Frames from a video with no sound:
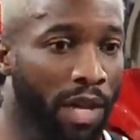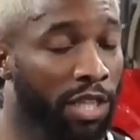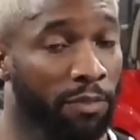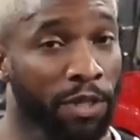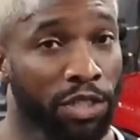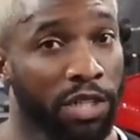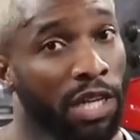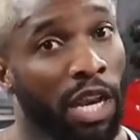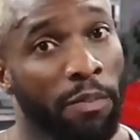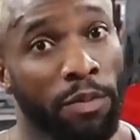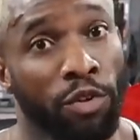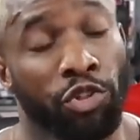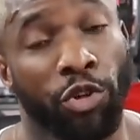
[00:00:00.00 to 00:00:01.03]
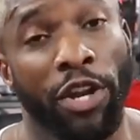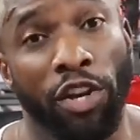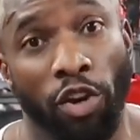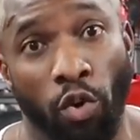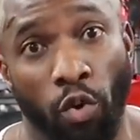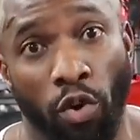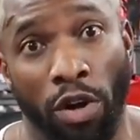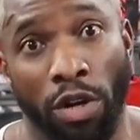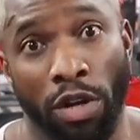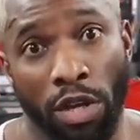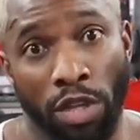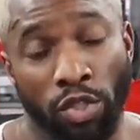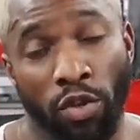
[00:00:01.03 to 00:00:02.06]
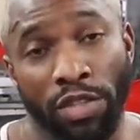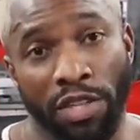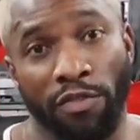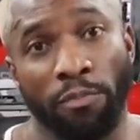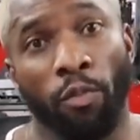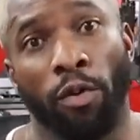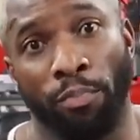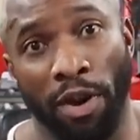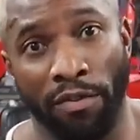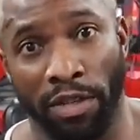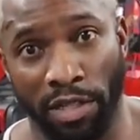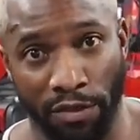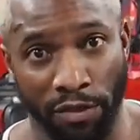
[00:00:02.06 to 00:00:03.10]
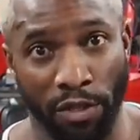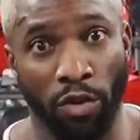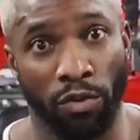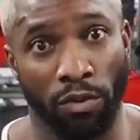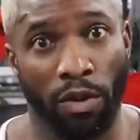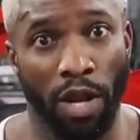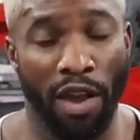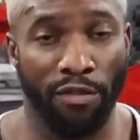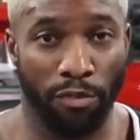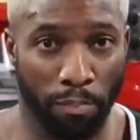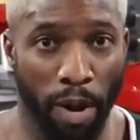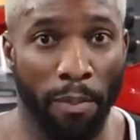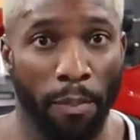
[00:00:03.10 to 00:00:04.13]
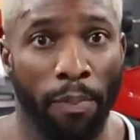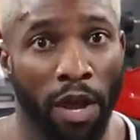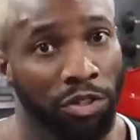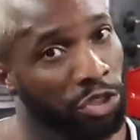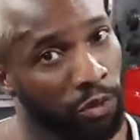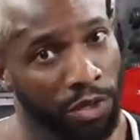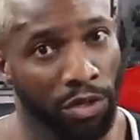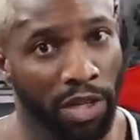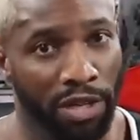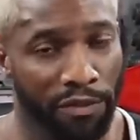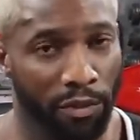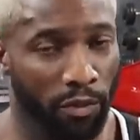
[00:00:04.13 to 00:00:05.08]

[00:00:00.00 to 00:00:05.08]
Especially a lot of people train your core, so it's even more prevalent if you don't have proper posture when you're